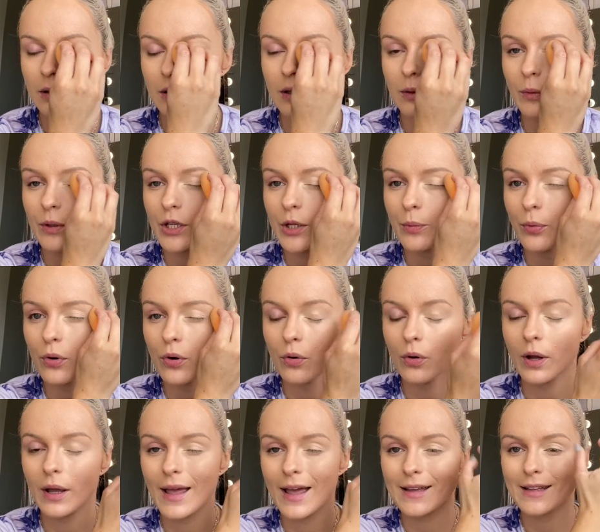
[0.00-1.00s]
When you
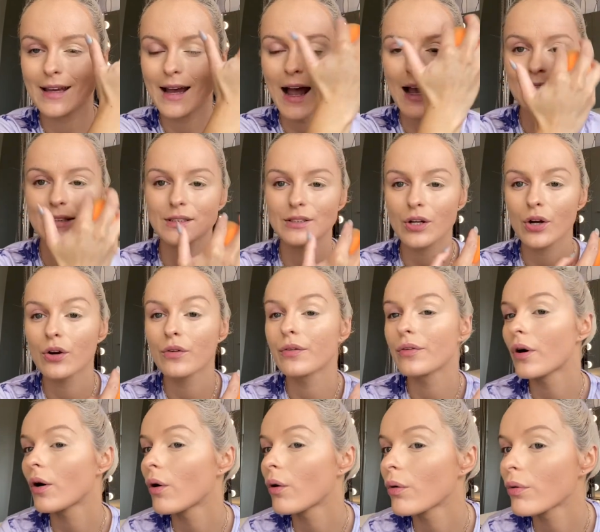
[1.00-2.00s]
put a cast over the
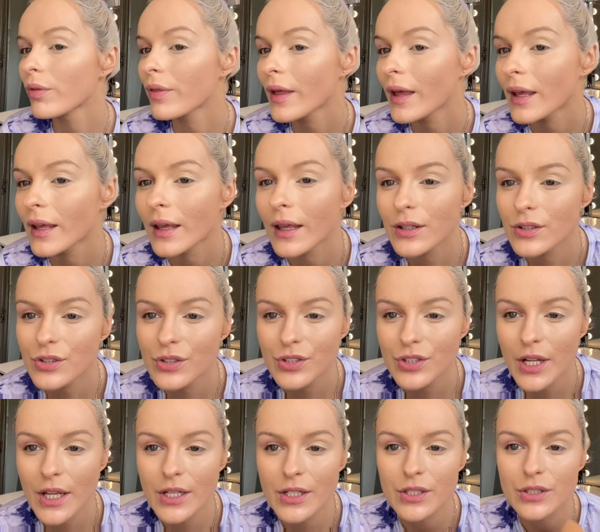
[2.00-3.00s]
whole thing, it just
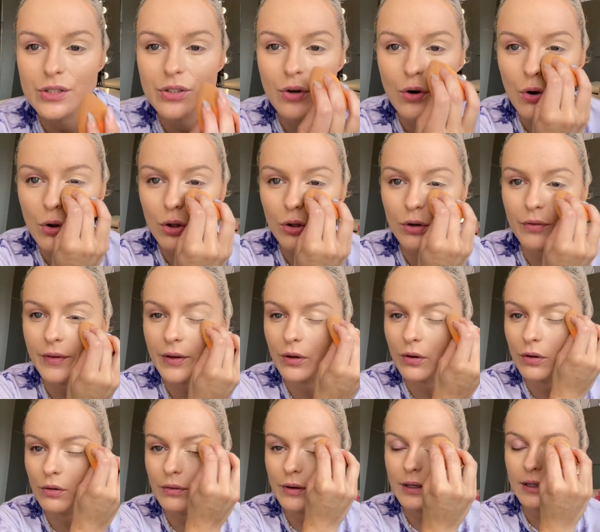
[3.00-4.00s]
changes the colour of it
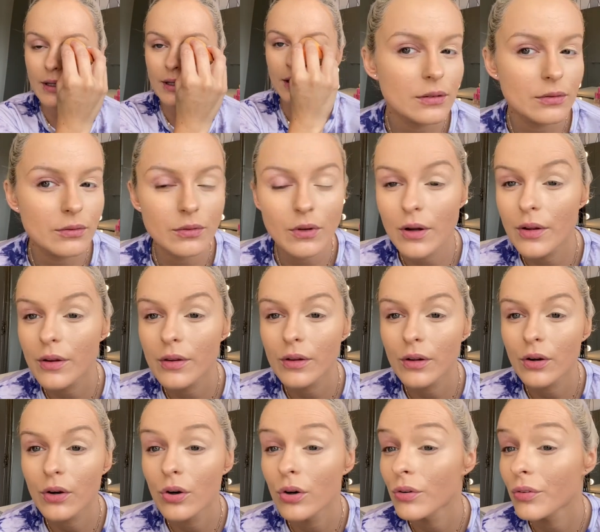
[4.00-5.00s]
all, really, rather than
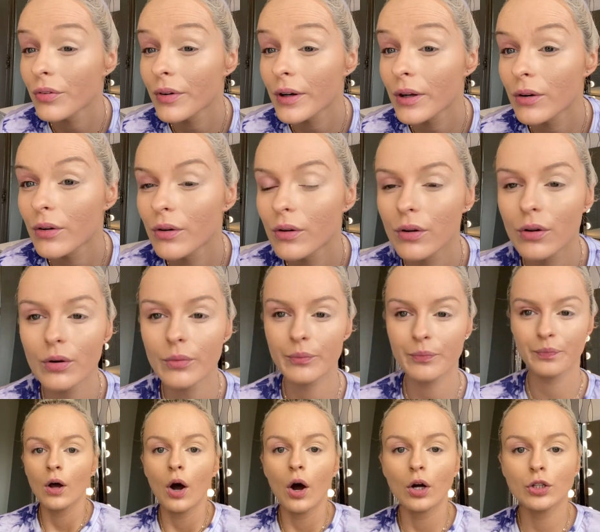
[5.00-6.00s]
covering it all up.
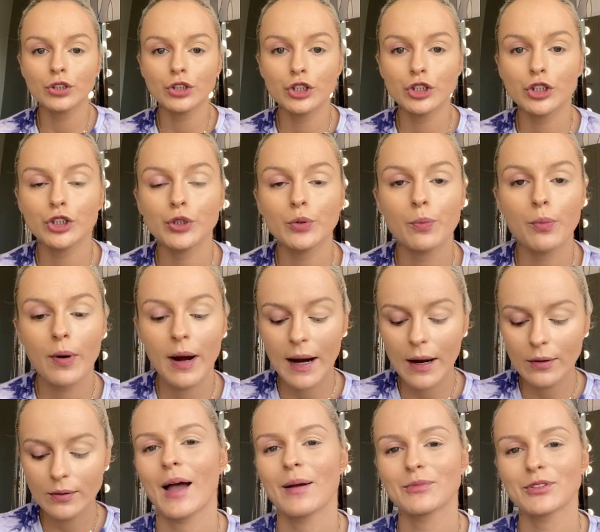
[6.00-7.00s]
On to
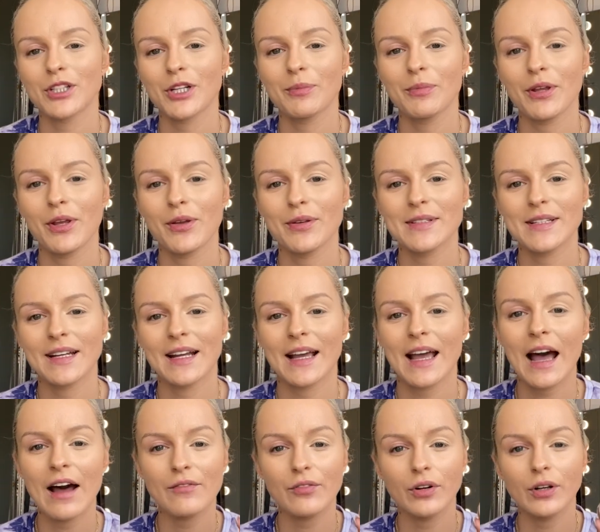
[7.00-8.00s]
brows. I'm just going to be using a
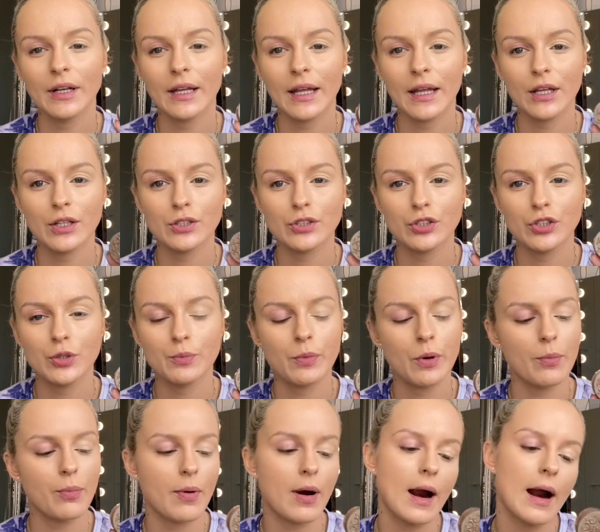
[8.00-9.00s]
Kat Von D Super
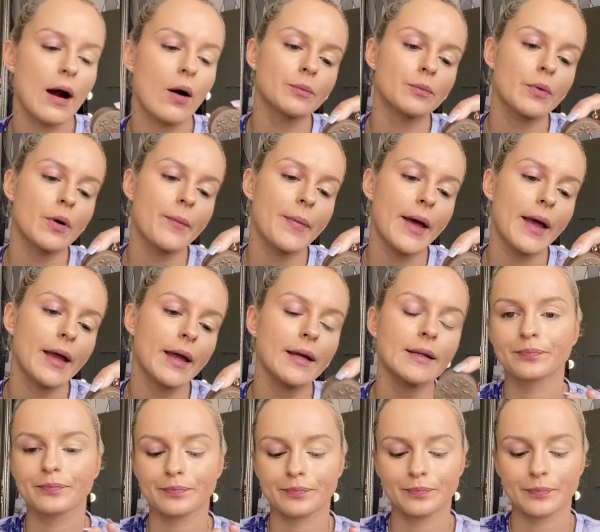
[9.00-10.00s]
Brow Pomade
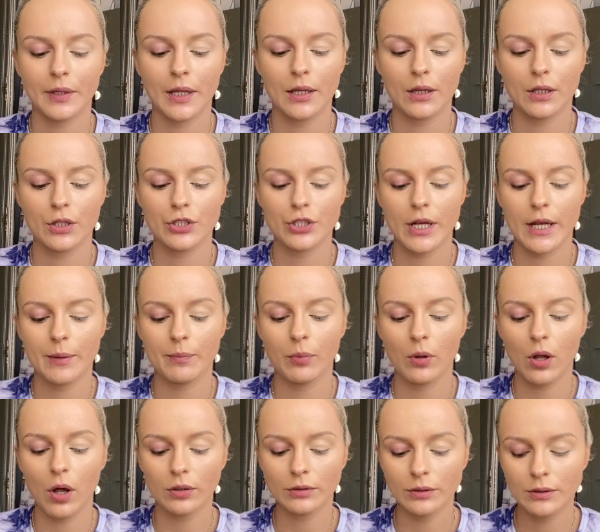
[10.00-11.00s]
in the shade
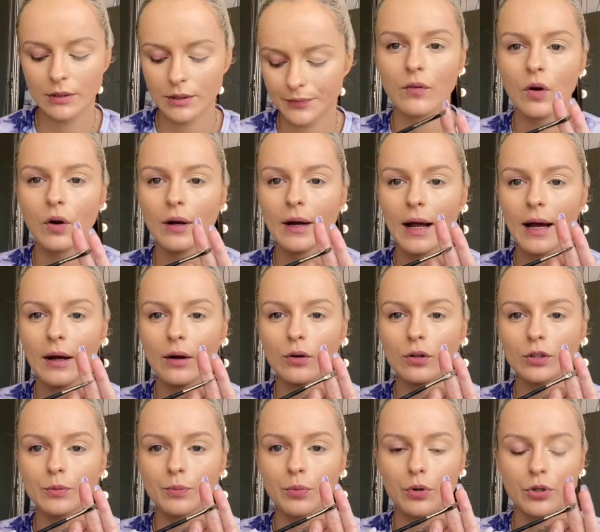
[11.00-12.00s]
Blonde. Got an
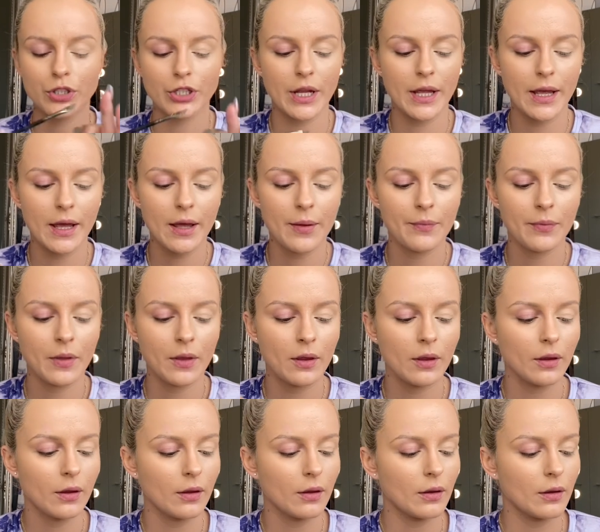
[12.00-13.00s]
angled brush here.
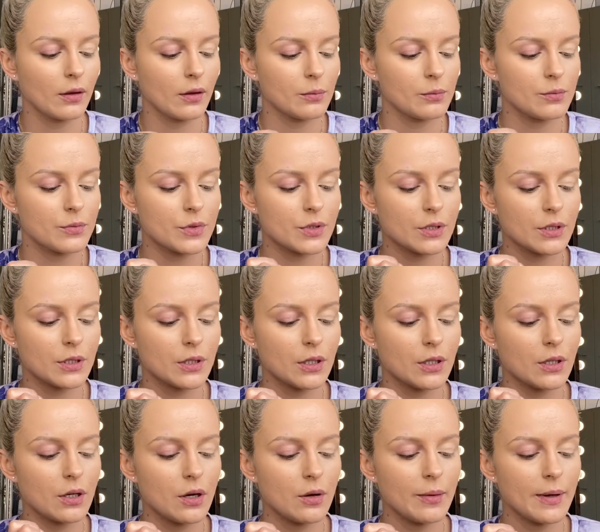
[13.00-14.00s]
I'm just going to
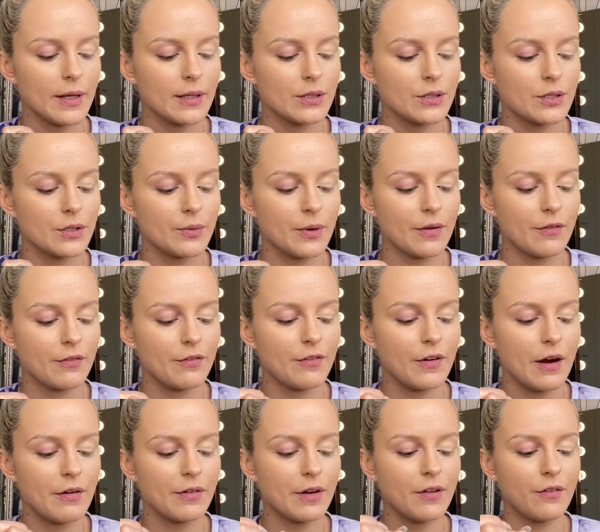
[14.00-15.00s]
go into it
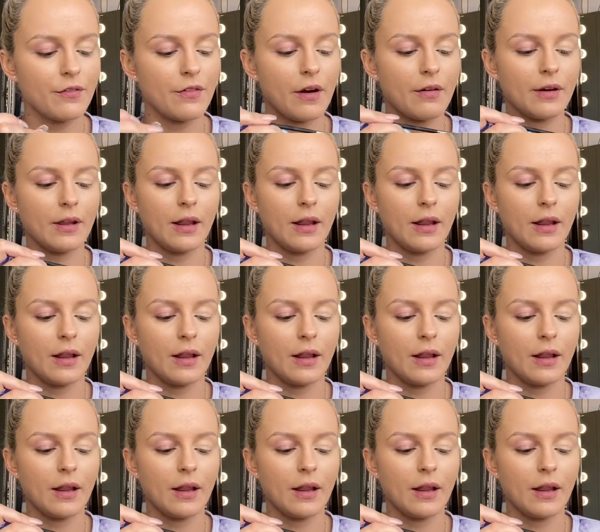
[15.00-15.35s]
very, very